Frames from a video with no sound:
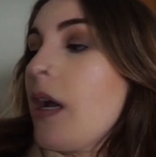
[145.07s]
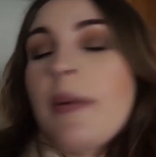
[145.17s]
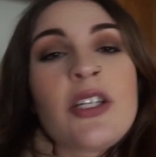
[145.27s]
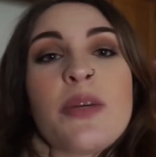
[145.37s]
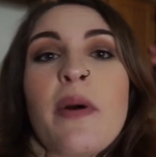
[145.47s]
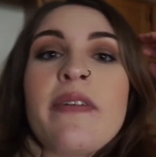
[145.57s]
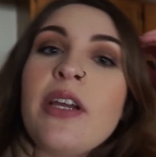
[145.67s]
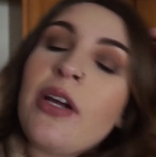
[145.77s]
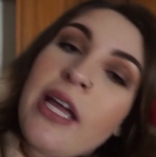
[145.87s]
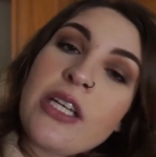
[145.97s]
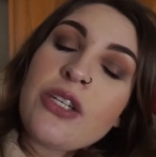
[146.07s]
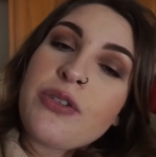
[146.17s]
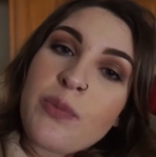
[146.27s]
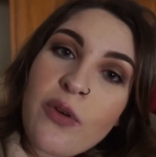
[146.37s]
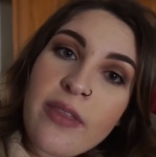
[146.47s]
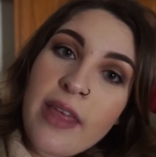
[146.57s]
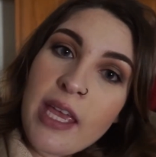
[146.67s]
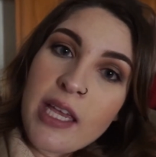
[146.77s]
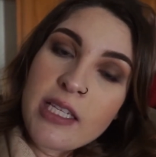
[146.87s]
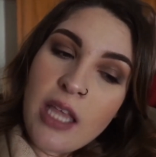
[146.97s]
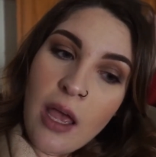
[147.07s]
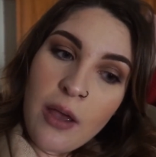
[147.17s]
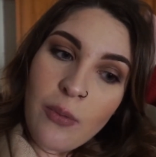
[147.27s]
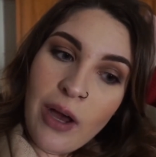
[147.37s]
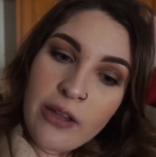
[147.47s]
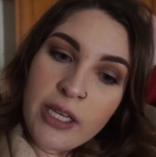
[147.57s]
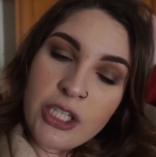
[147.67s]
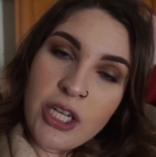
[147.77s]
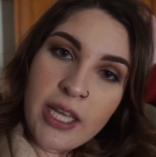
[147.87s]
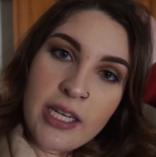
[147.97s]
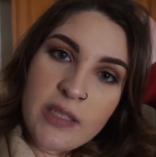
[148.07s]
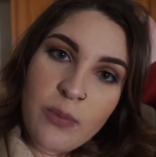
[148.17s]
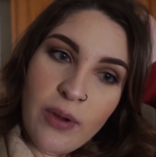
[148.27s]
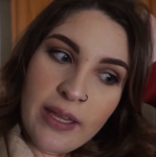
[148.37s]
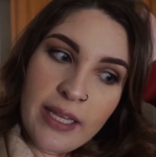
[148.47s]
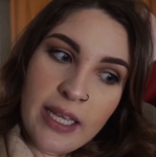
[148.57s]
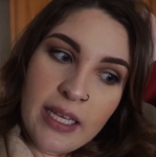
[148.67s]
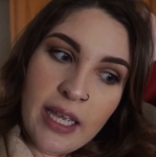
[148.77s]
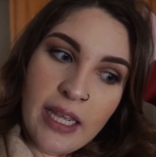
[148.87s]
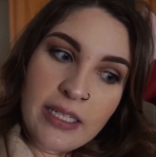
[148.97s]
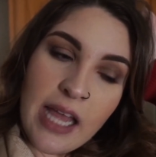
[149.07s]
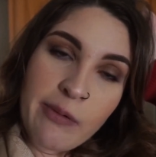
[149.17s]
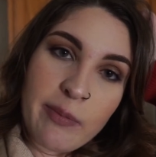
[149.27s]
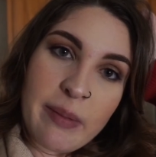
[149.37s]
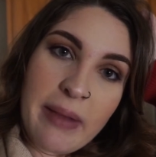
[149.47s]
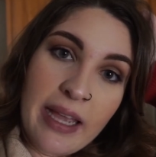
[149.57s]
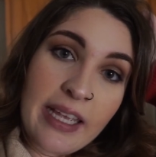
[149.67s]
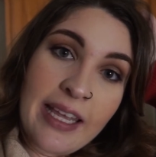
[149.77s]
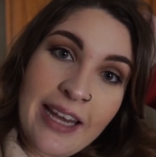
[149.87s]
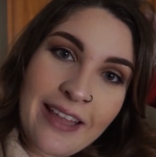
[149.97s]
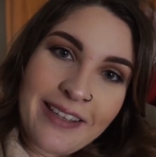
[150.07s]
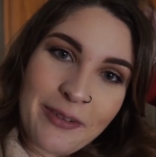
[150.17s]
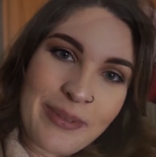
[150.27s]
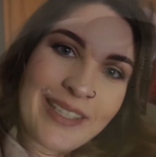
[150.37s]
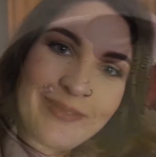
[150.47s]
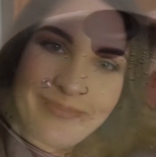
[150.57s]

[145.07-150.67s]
I'm gonna jump off here and do some more things while the chicken is boiling and I will be back in a little bit.